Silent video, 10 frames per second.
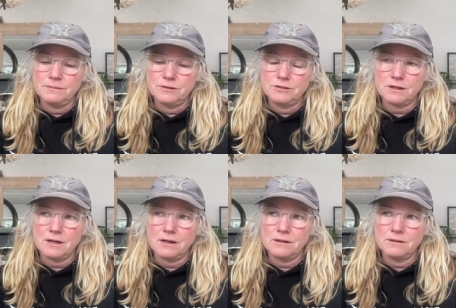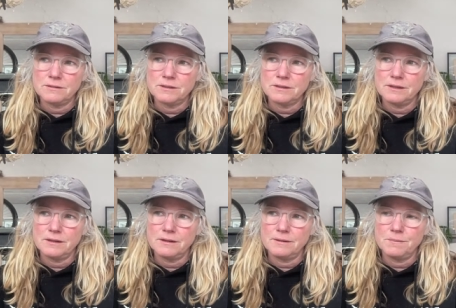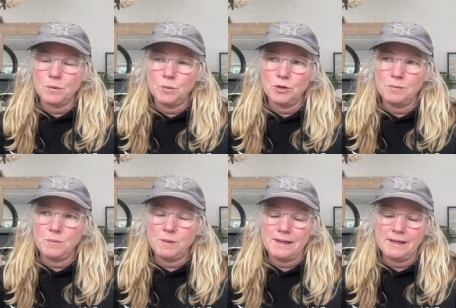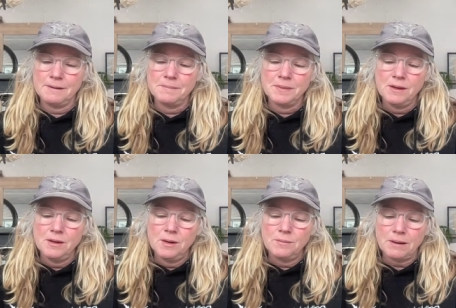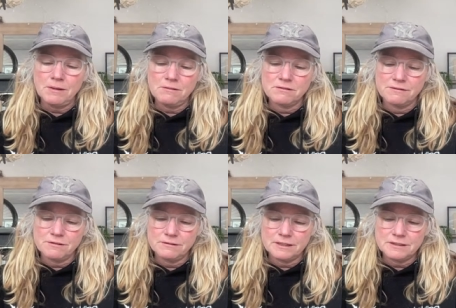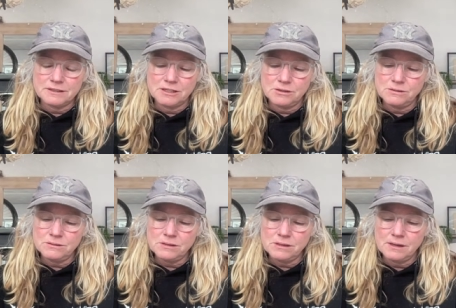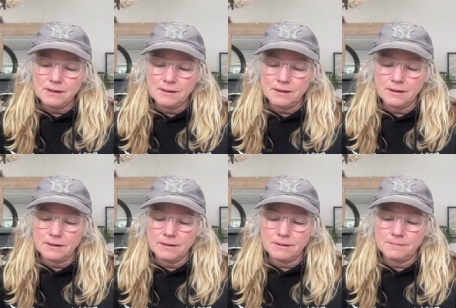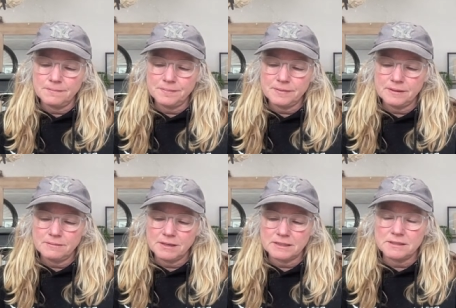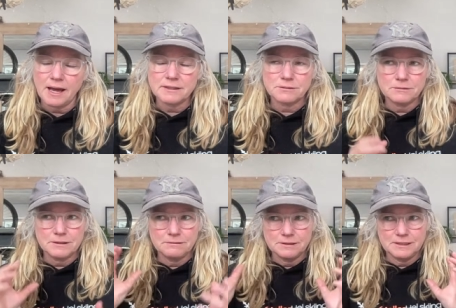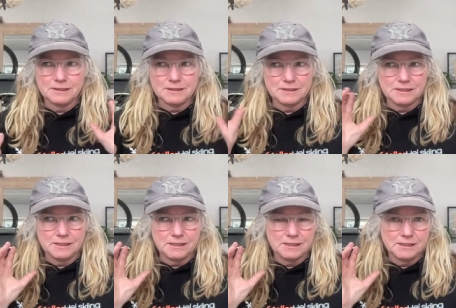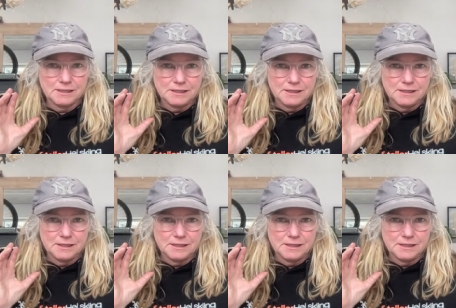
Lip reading: draw out would be probably the river rescue, because that's where we really see